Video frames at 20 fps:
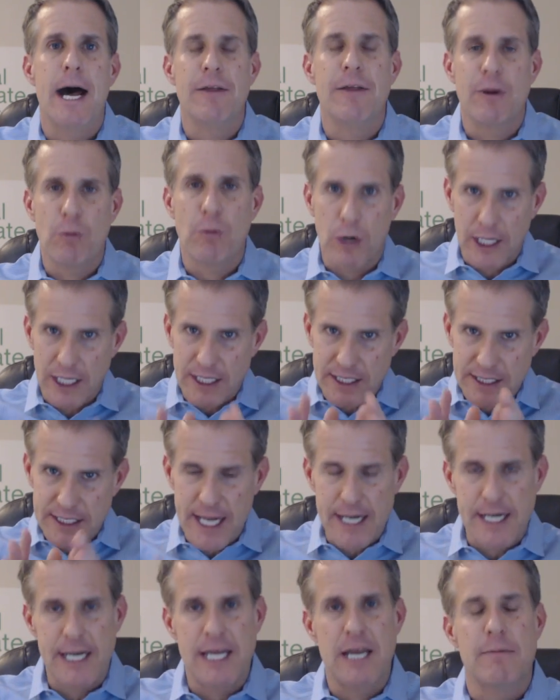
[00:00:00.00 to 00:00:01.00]
Uh, and then we're going to
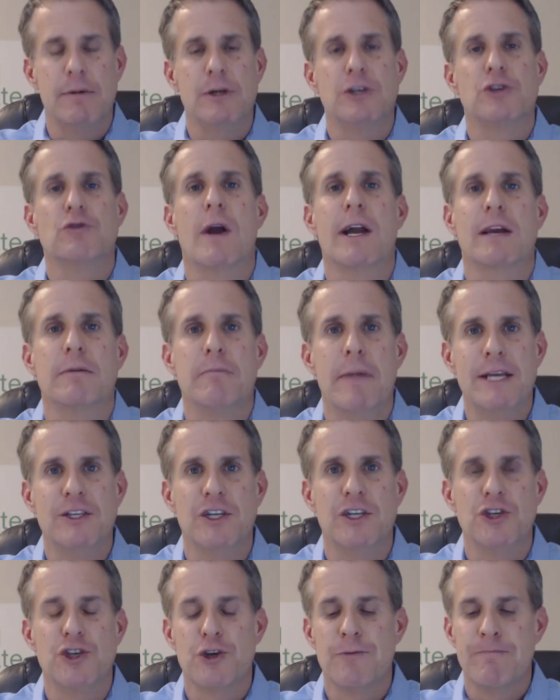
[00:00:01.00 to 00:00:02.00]
send him a direct
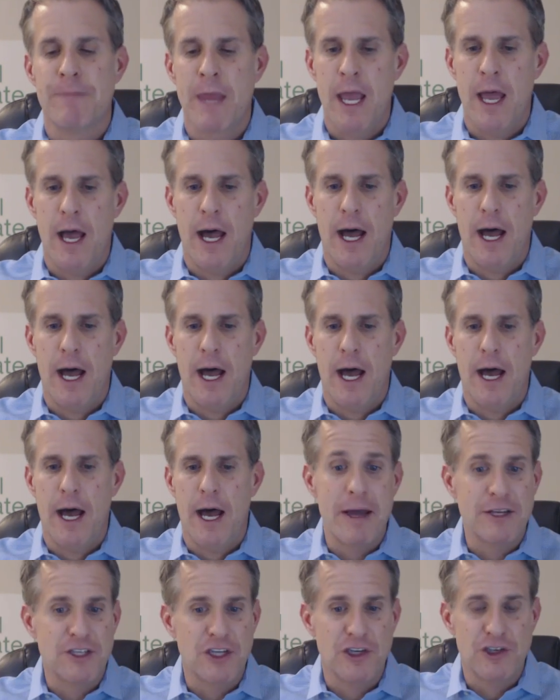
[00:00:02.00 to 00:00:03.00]
message. Uh,
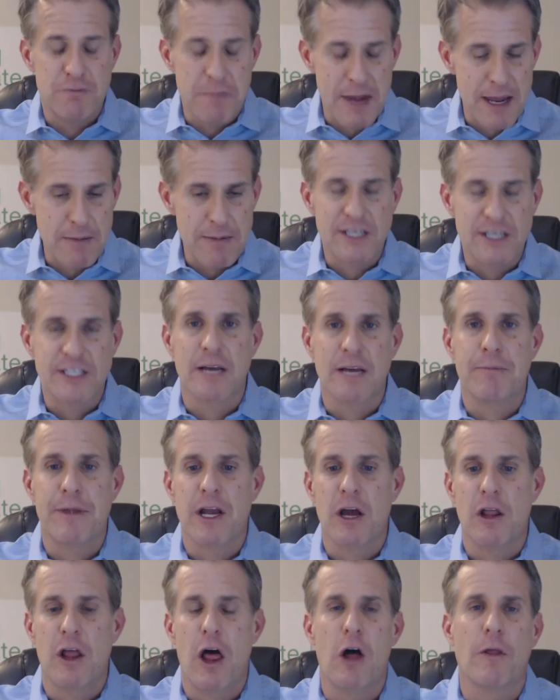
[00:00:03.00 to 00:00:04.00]
message may be
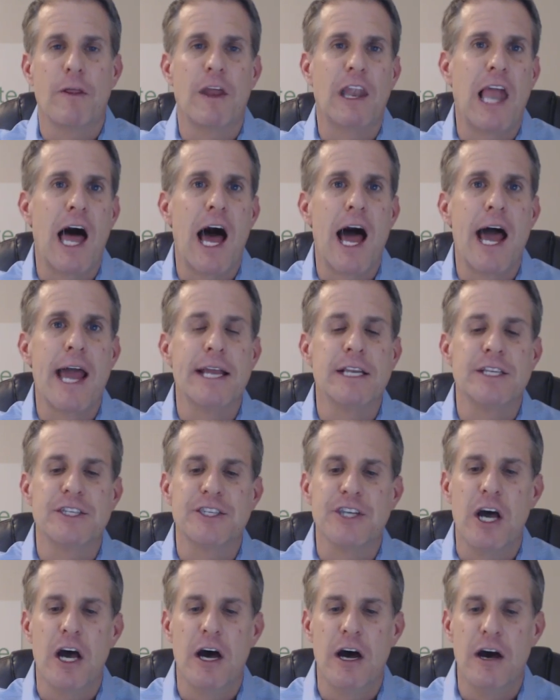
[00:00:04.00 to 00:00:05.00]
something along the
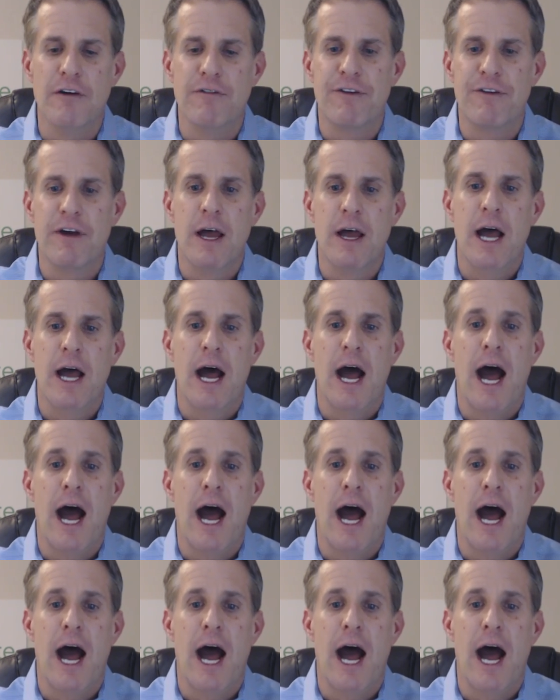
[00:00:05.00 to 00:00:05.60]
lines of,